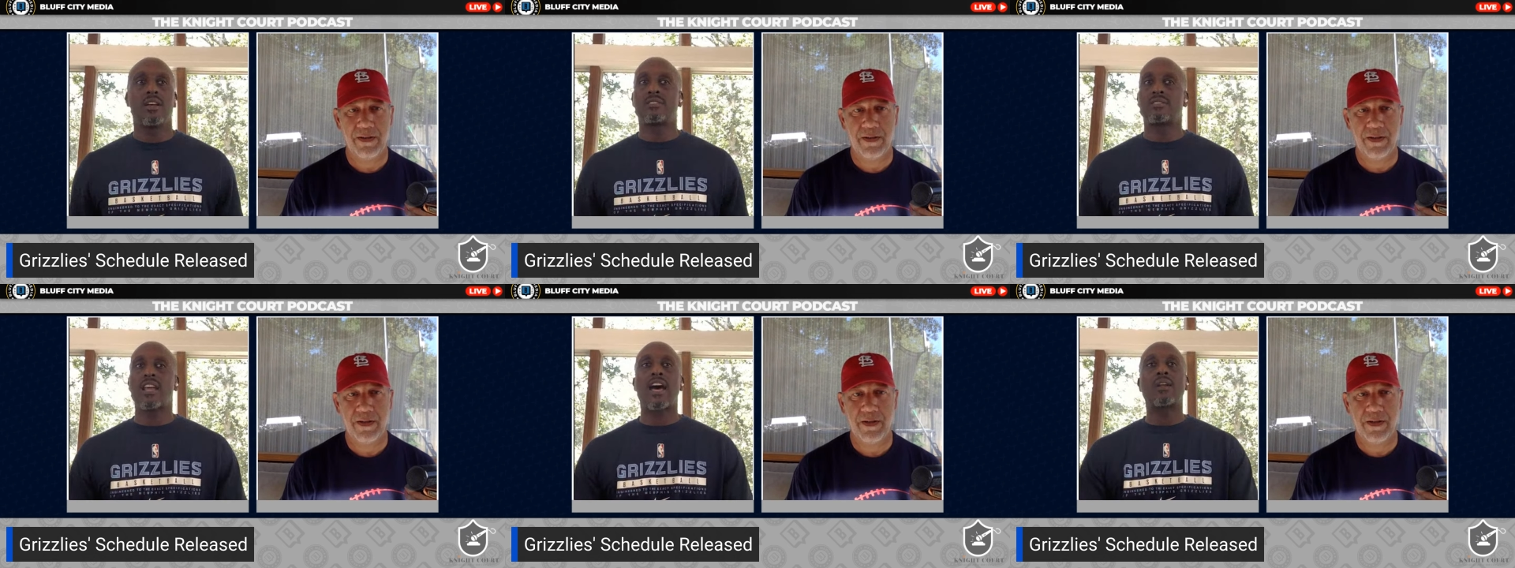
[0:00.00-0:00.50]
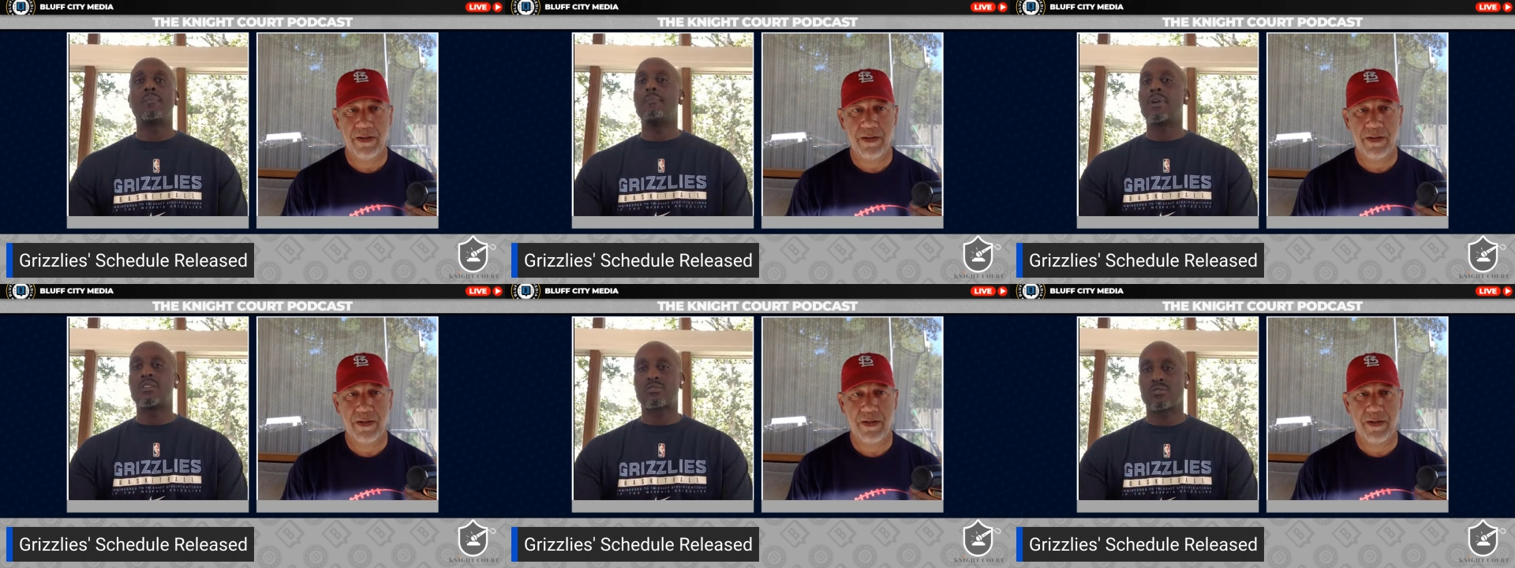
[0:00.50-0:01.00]
Speaker 1: it's not a
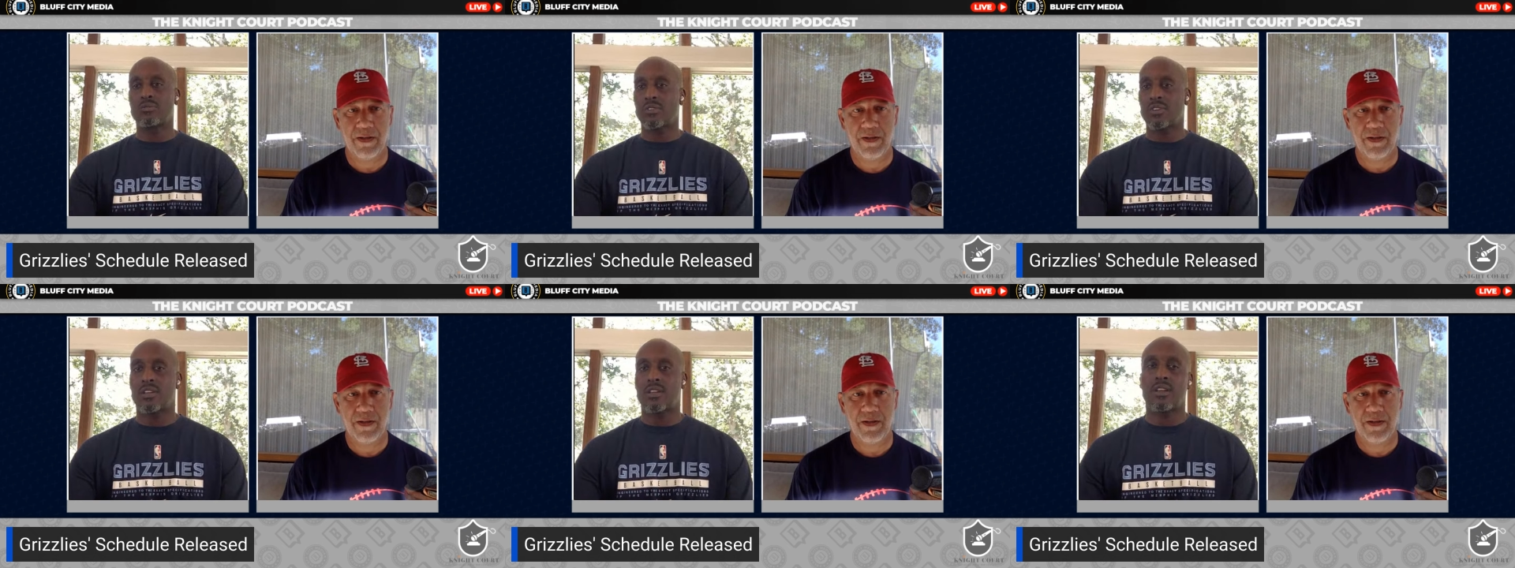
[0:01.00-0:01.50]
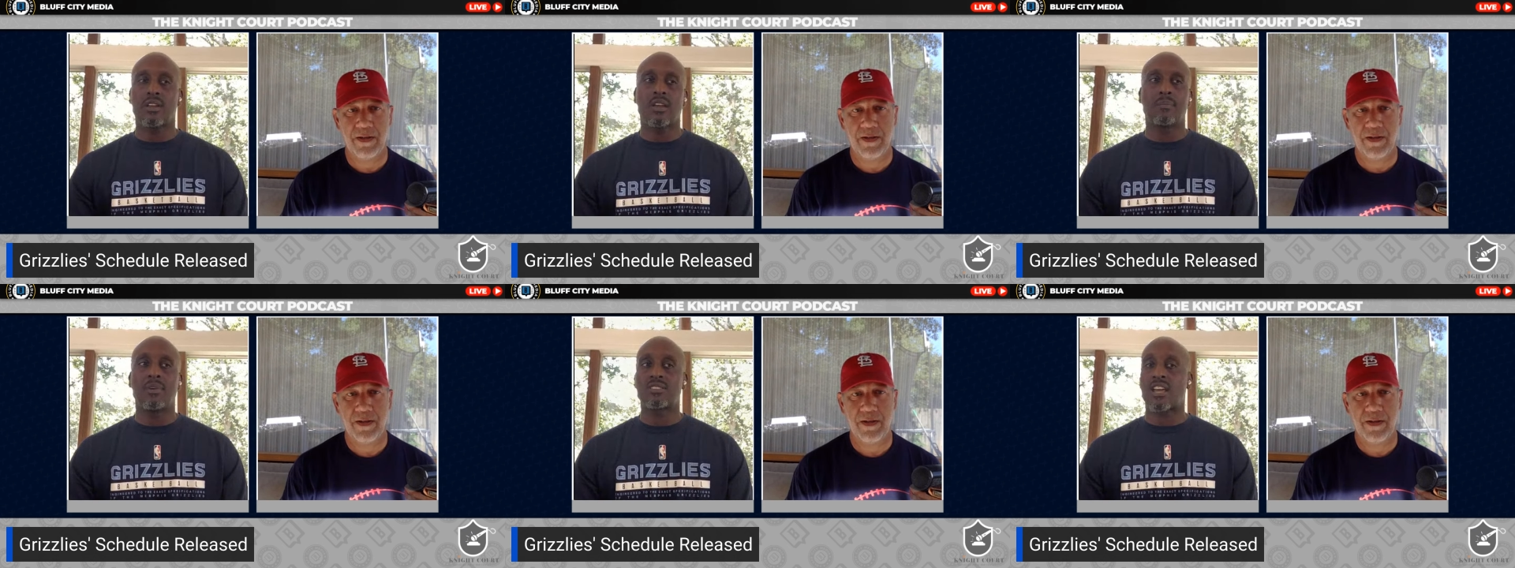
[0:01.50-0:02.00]
mental thing.
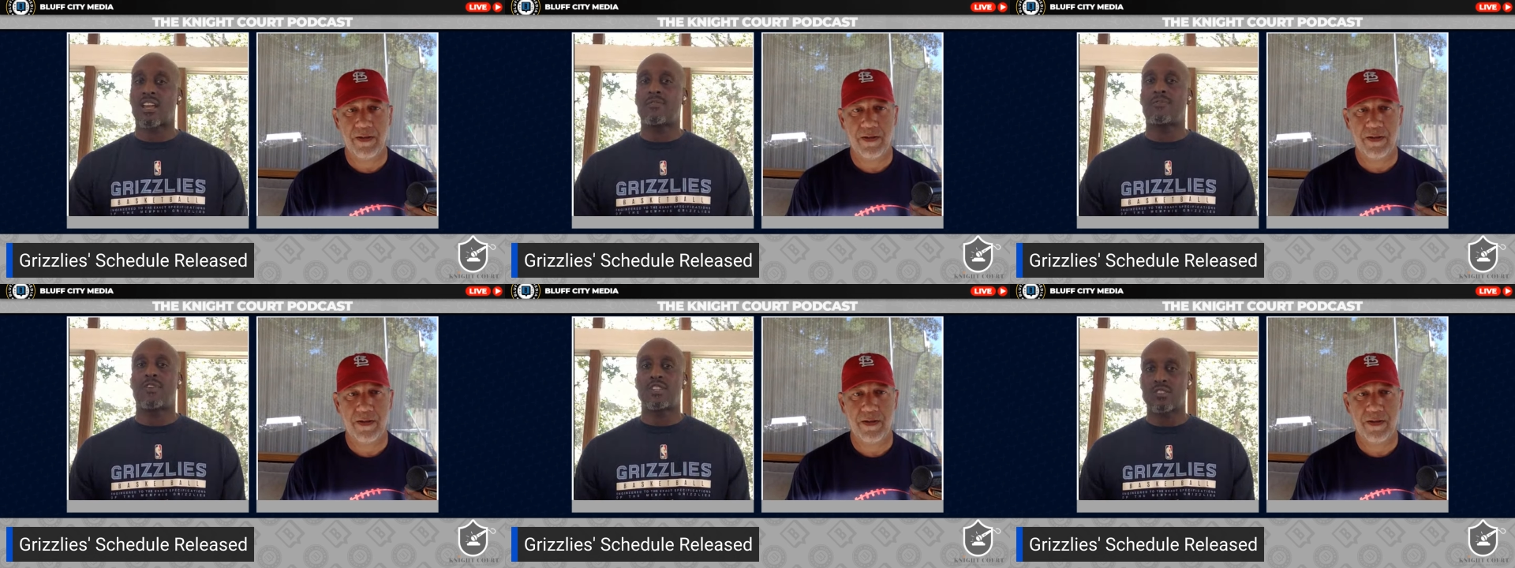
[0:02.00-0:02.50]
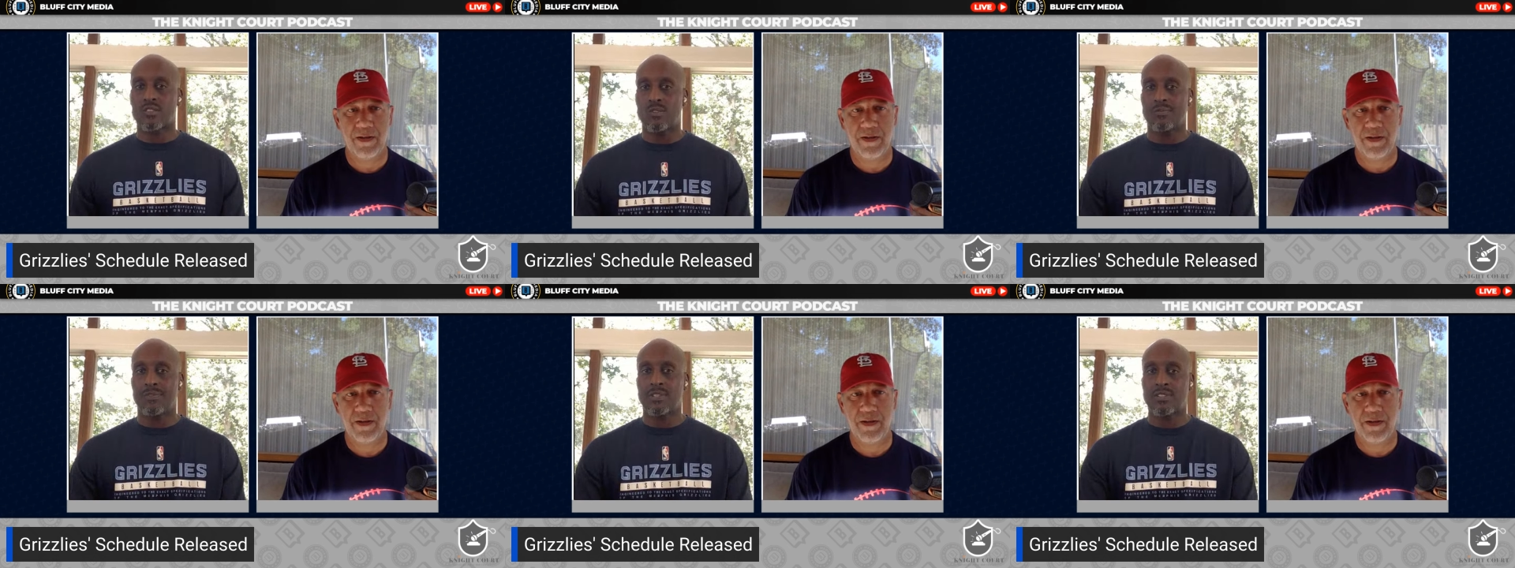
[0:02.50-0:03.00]
I mean, it's not a
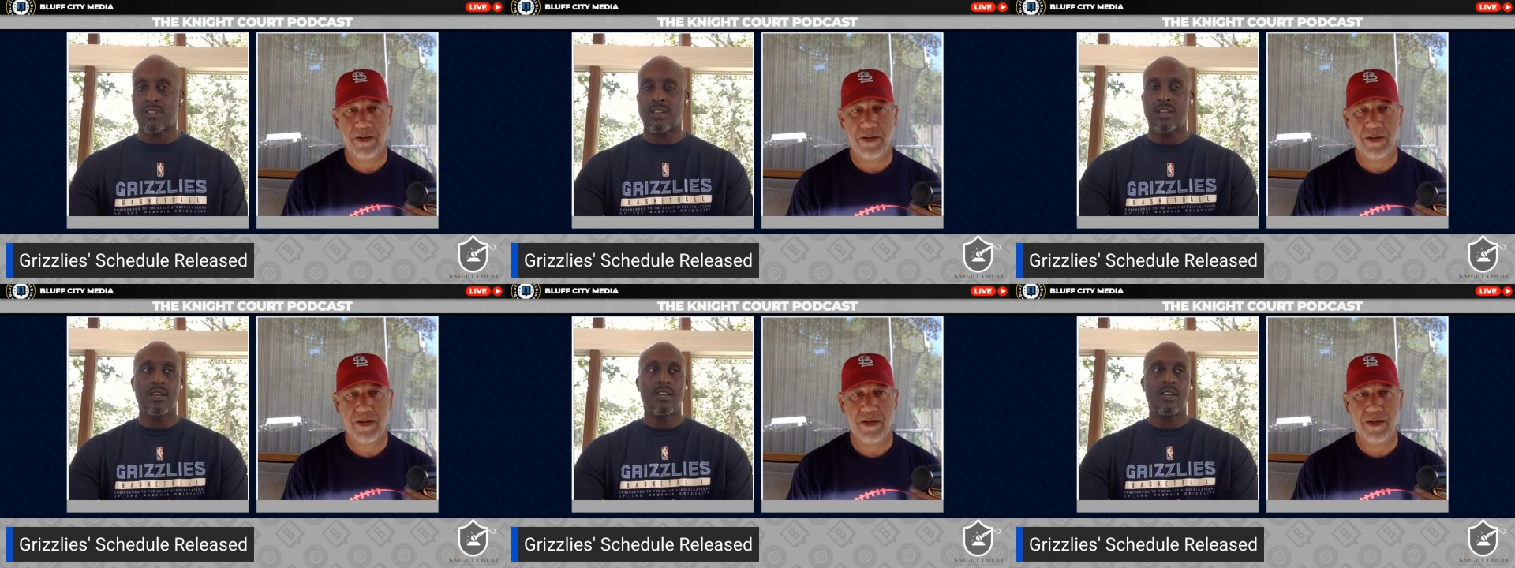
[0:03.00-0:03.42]
physical fatigue.